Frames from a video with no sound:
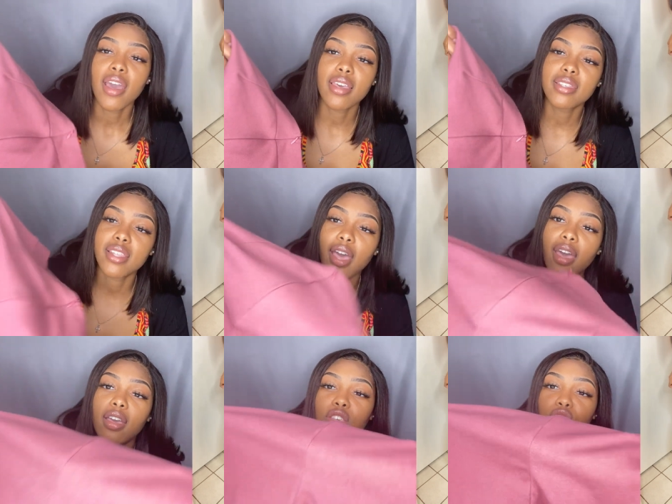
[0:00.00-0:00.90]
is
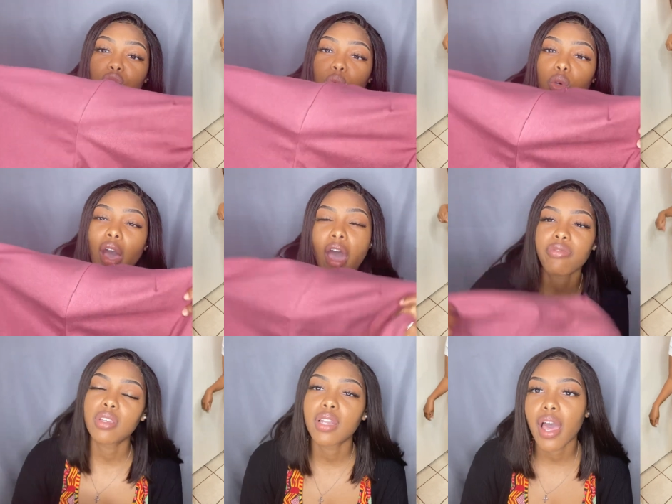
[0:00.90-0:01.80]
that you will have
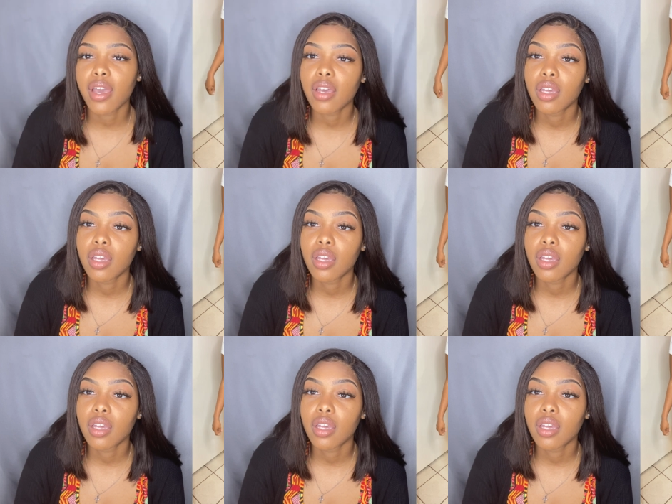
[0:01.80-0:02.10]
to like